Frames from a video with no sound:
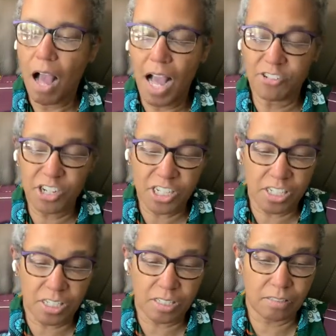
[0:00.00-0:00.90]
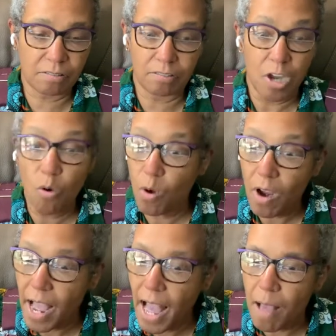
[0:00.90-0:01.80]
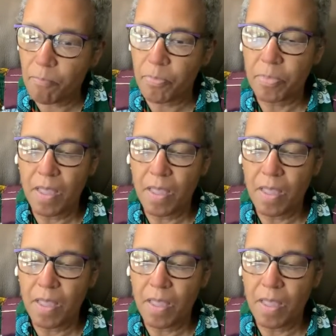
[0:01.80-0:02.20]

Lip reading: I just know where I am.